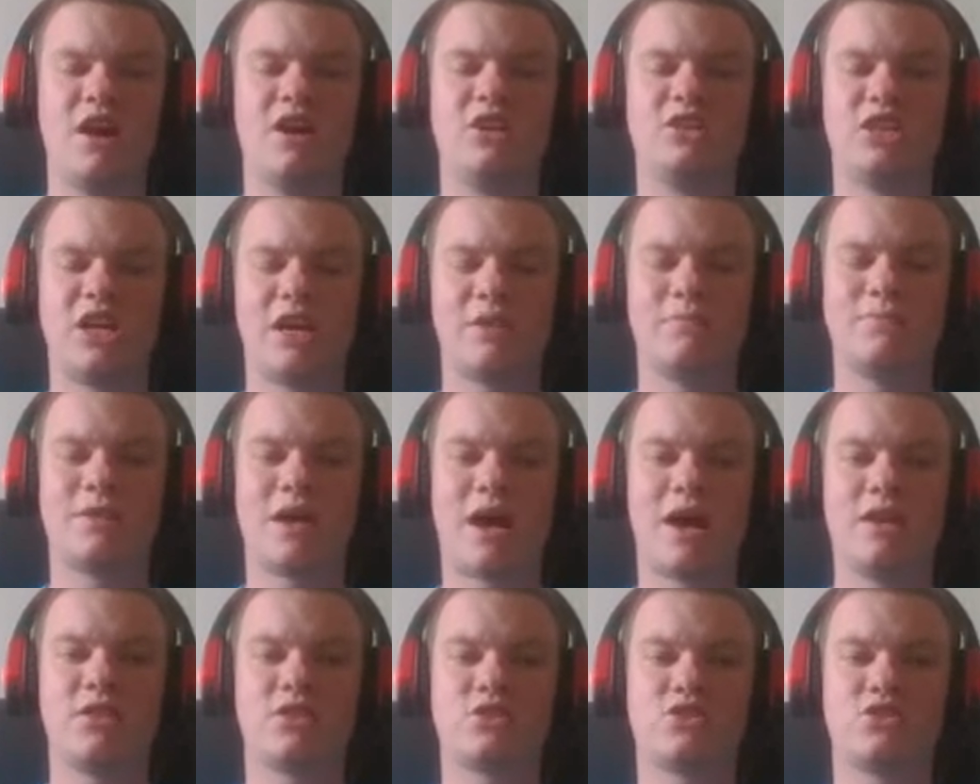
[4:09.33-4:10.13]
James
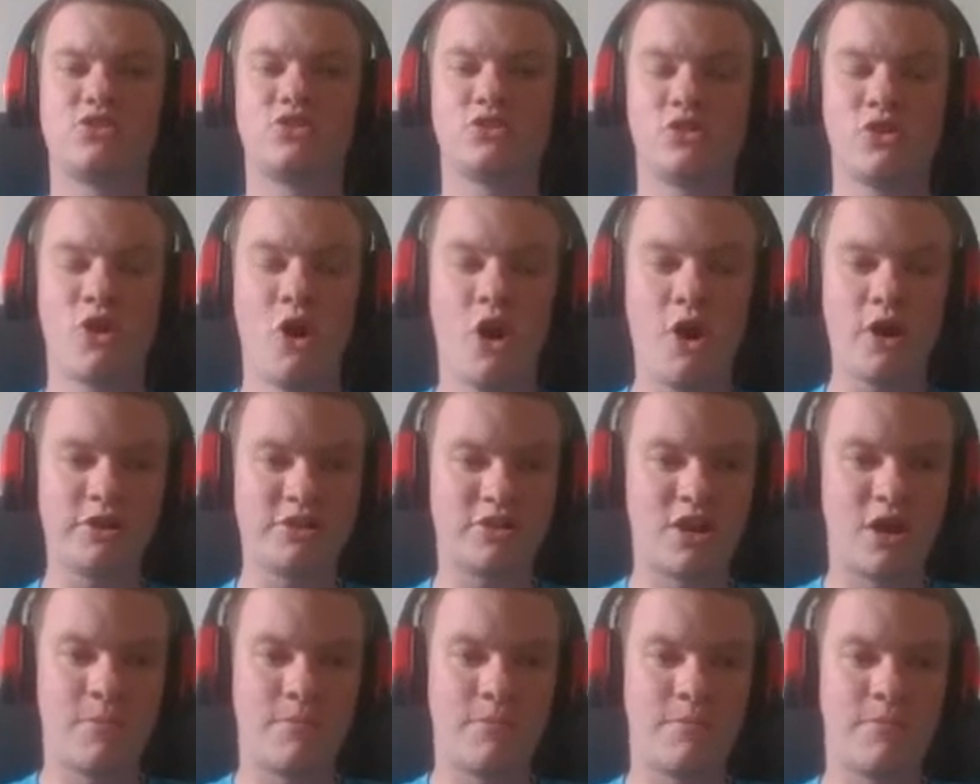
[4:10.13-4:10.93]
Anderson's got
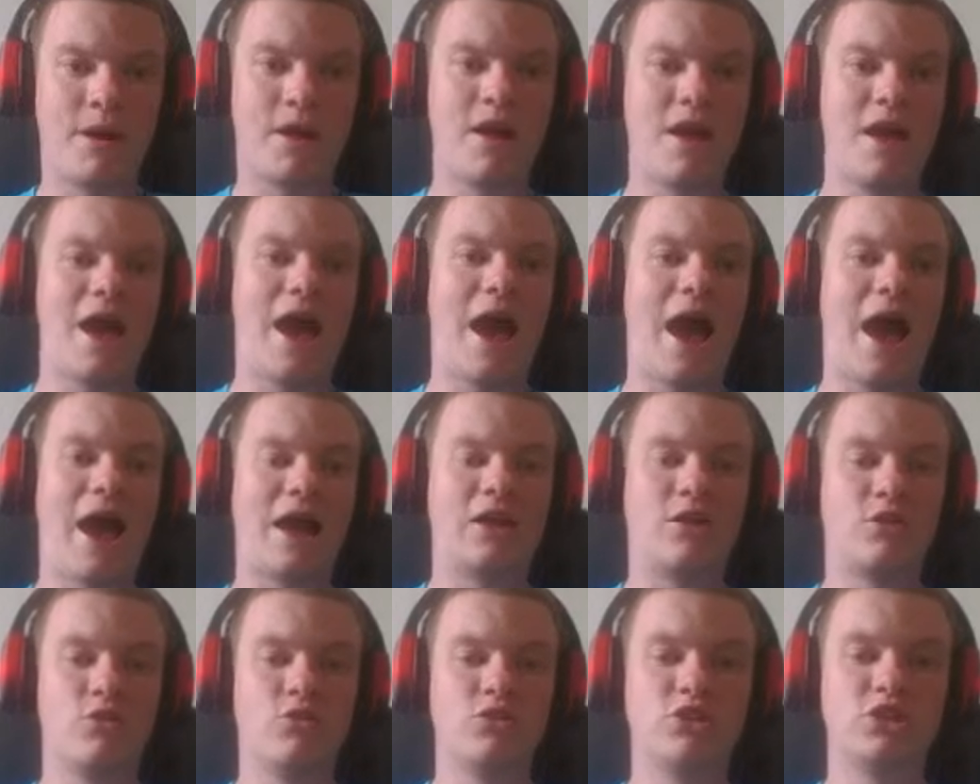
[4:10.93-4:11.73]
his number
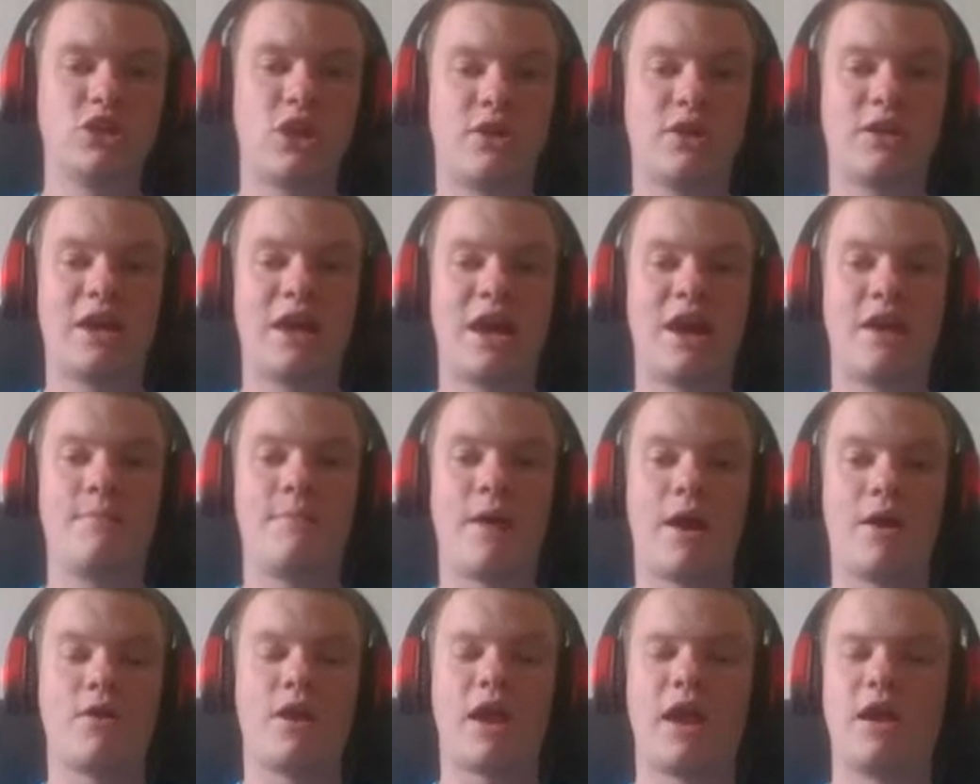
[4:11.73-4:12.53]
and he knows how to get him
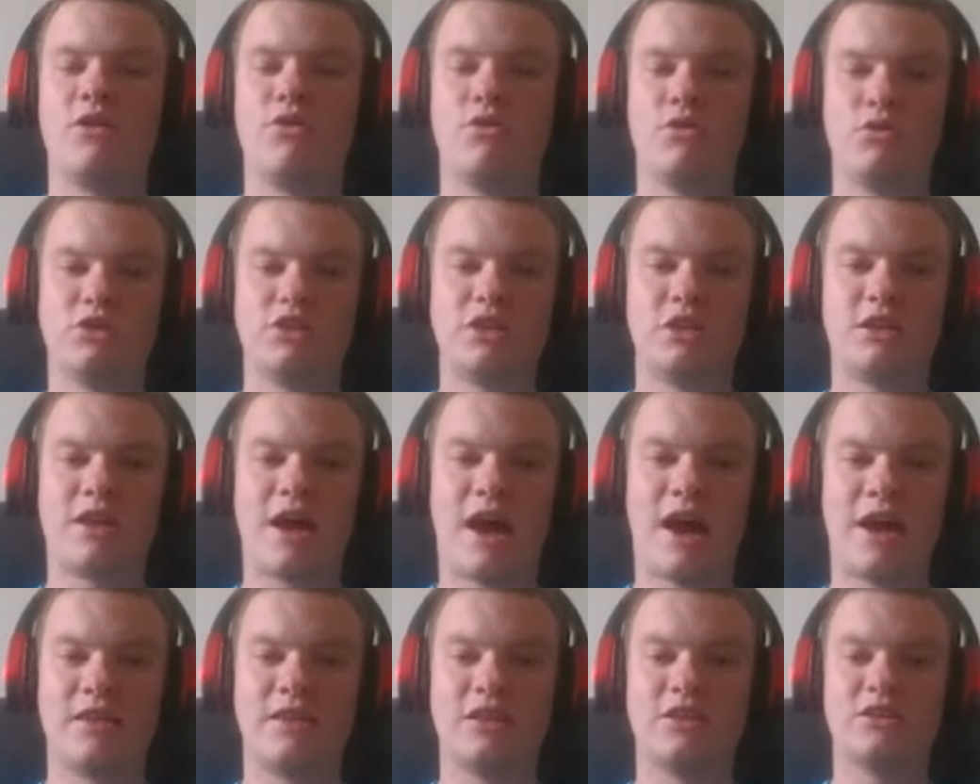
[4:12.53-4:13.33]
out. He knows the
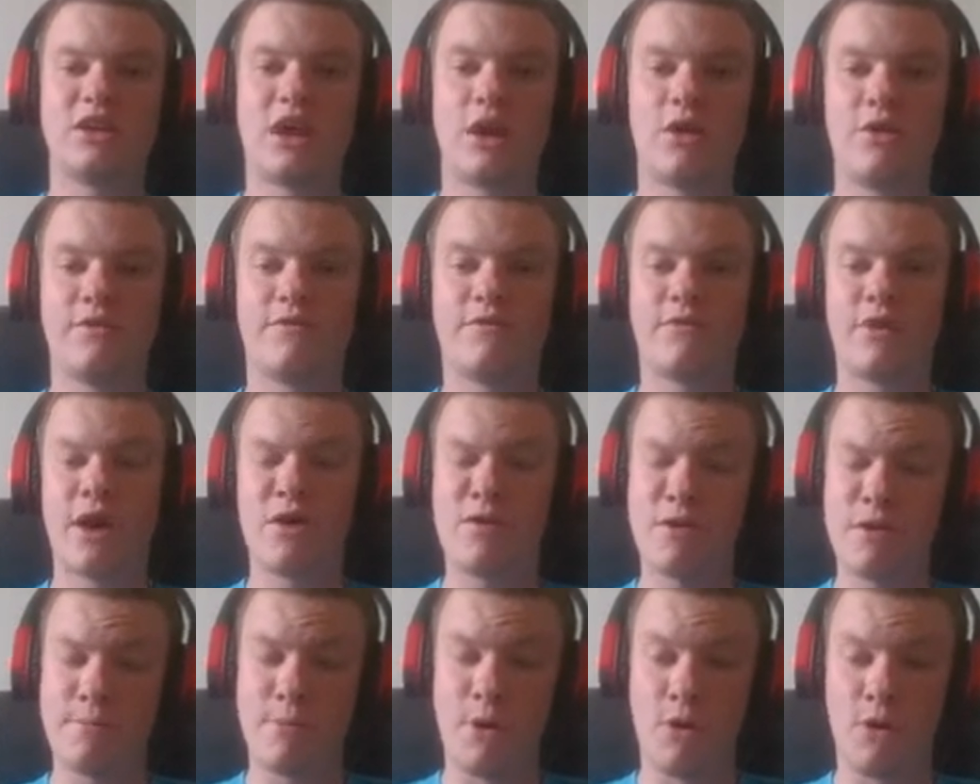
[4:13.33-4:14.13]
tactics, how
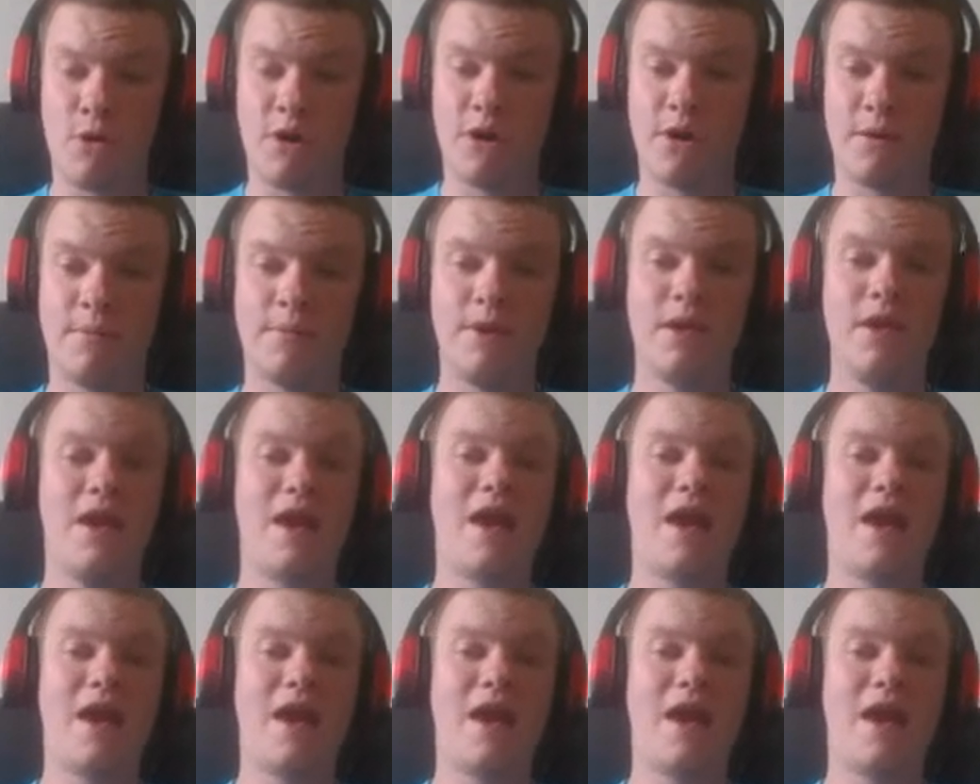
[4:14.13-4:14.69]
to bowl him,